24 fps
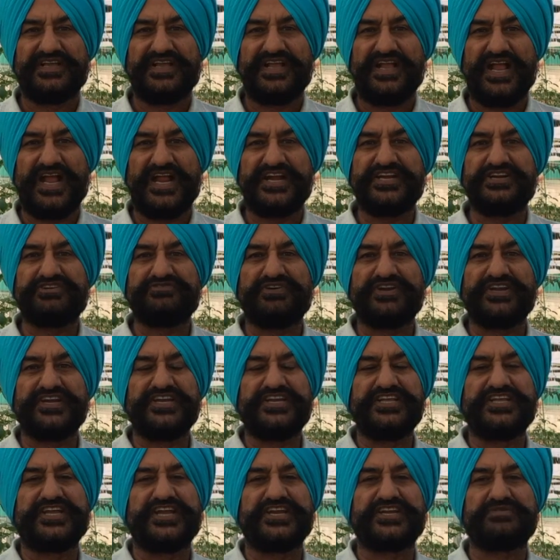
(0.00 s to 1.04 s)
and it will
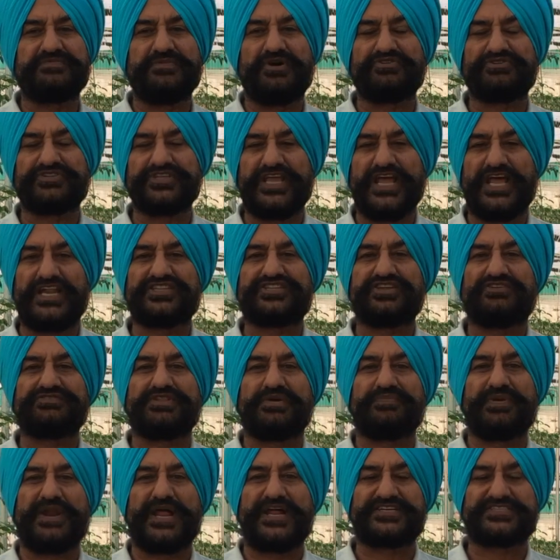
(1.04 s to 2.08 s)
indicate about the health of the
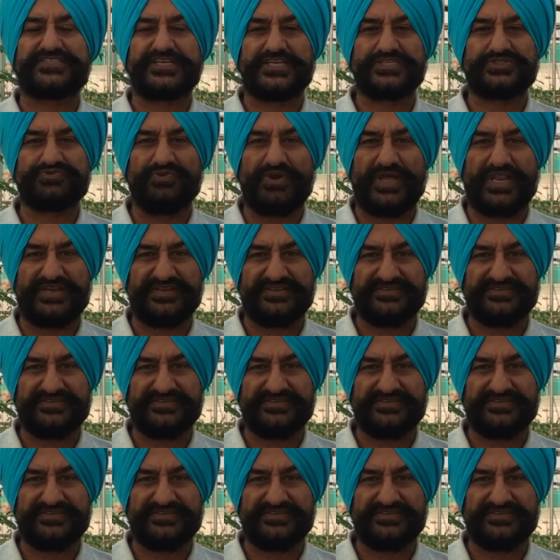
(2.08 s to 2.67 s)
plants as well.